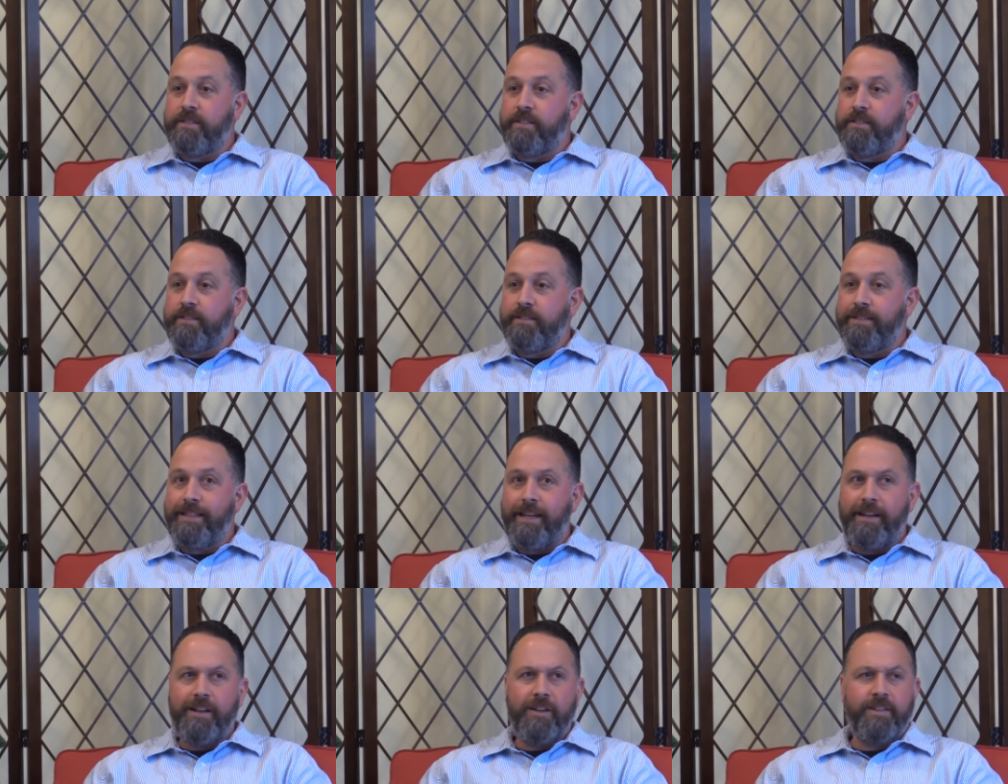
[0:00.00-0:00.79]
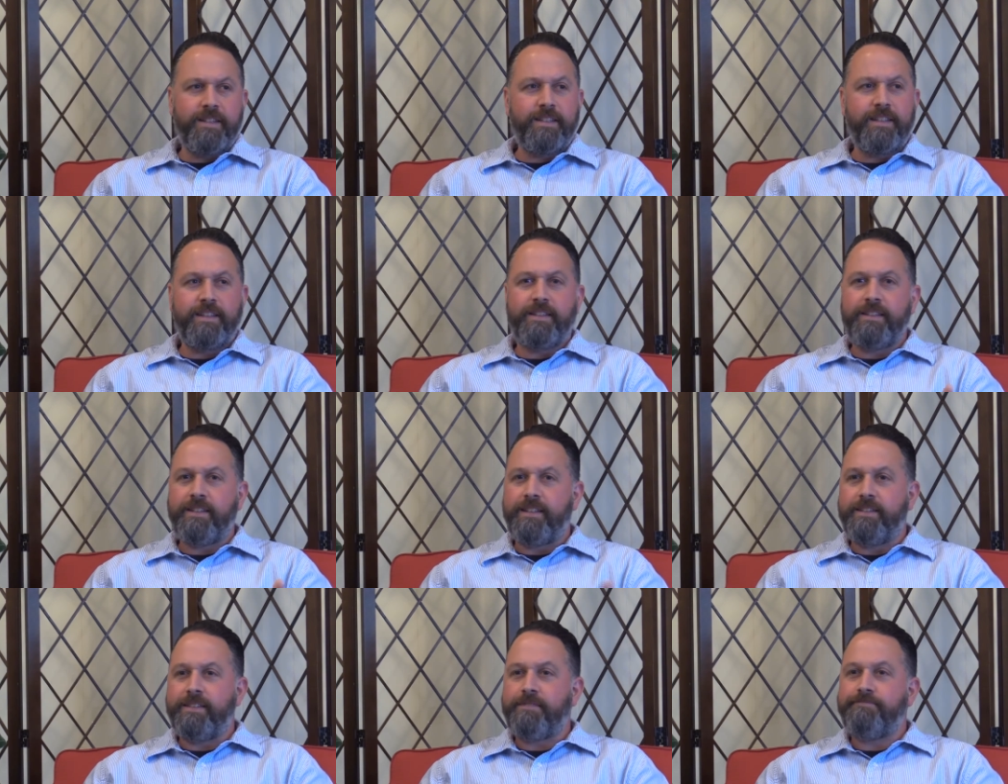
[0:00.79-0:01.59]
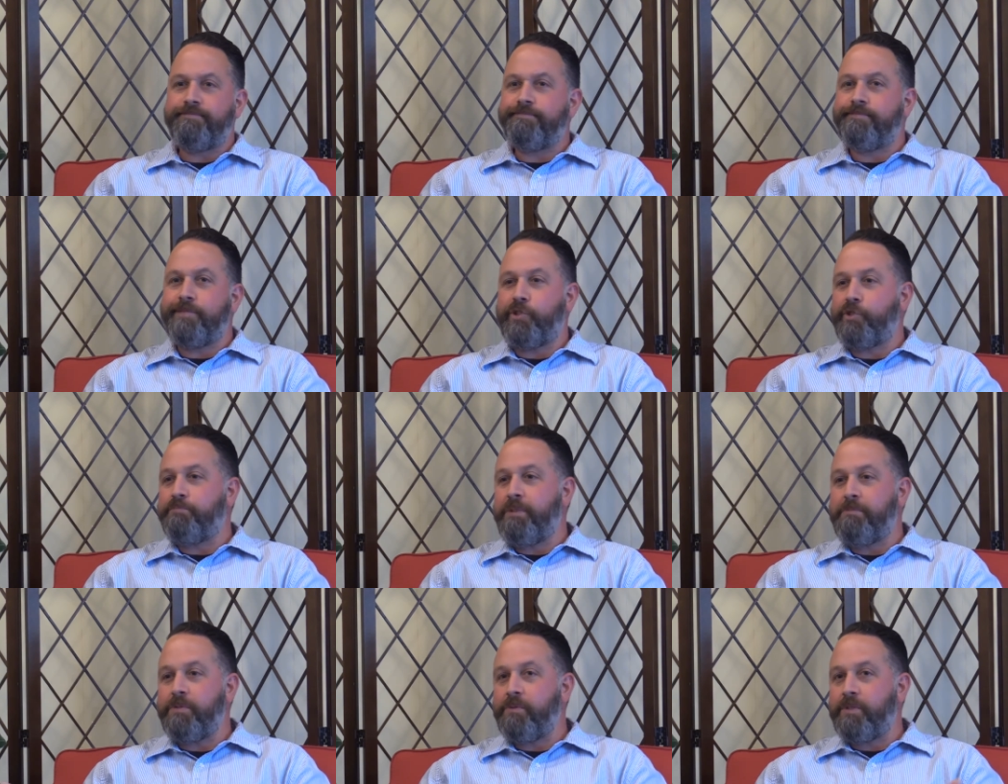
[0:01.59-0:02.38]
cards. No,
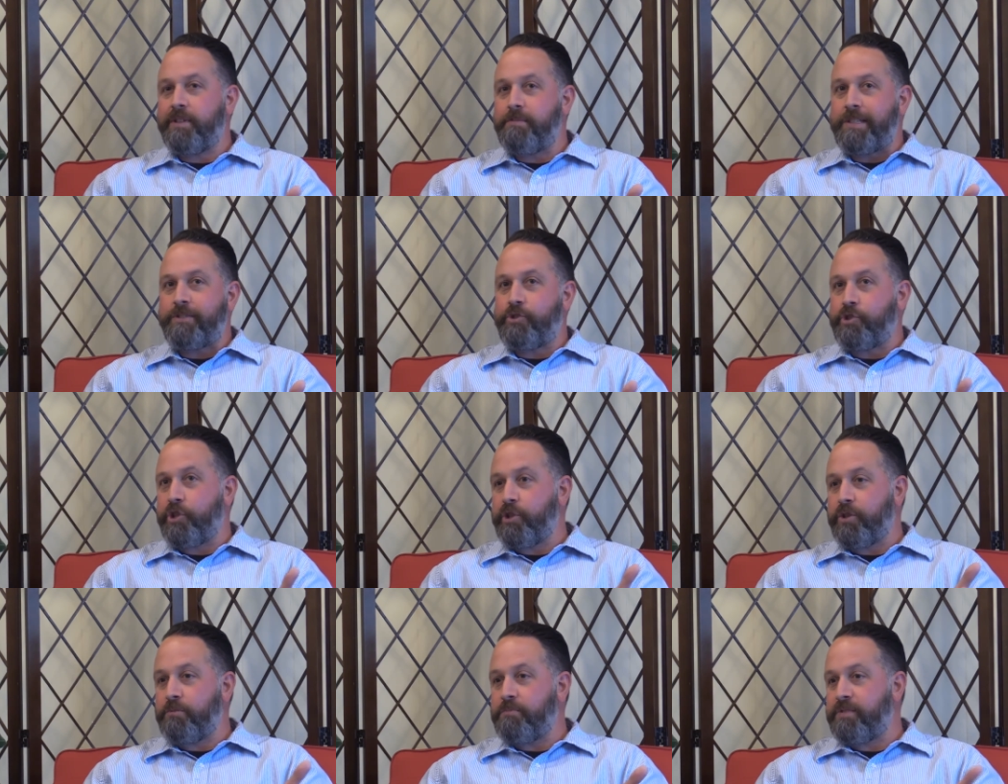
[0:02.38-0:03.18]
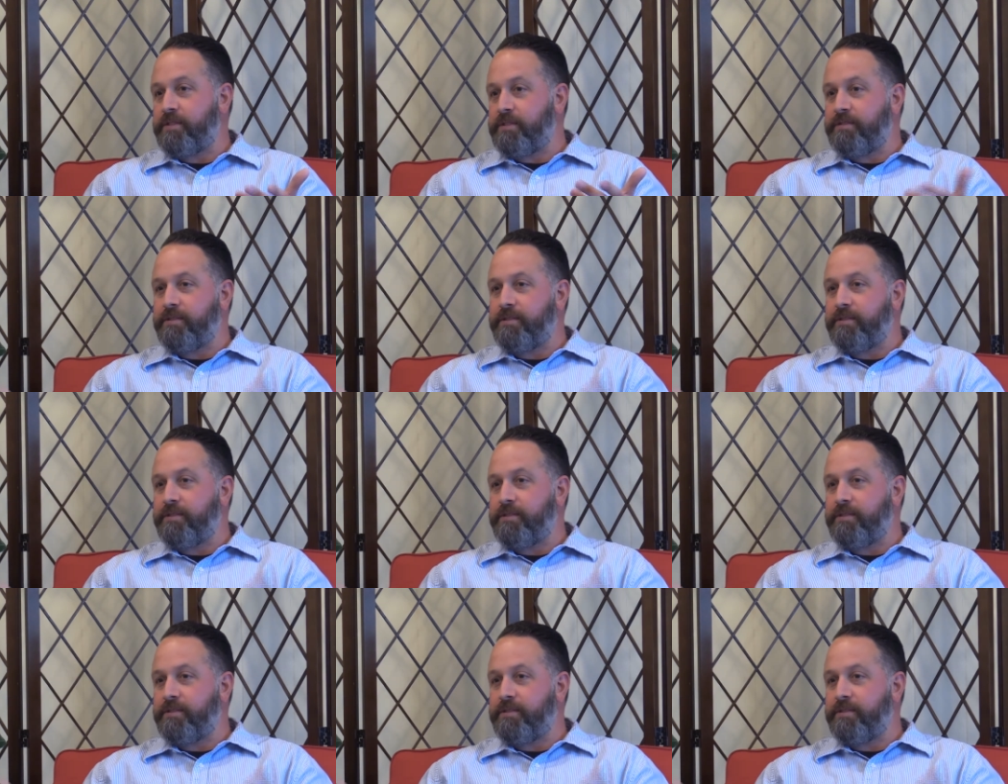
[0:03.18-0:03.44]
people worry about germs.